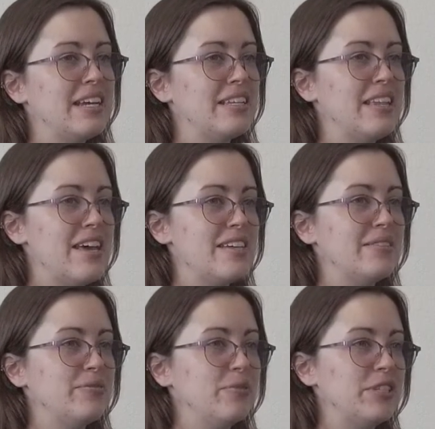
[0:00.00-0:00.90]
And
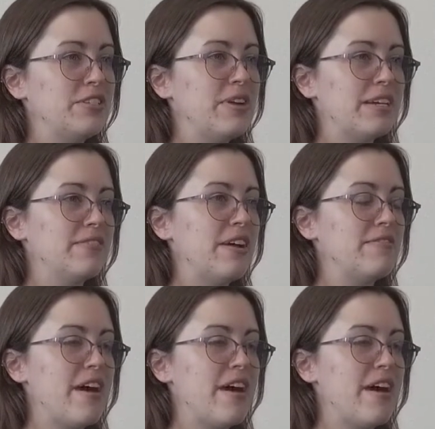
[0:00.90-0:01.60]
then once you kind of have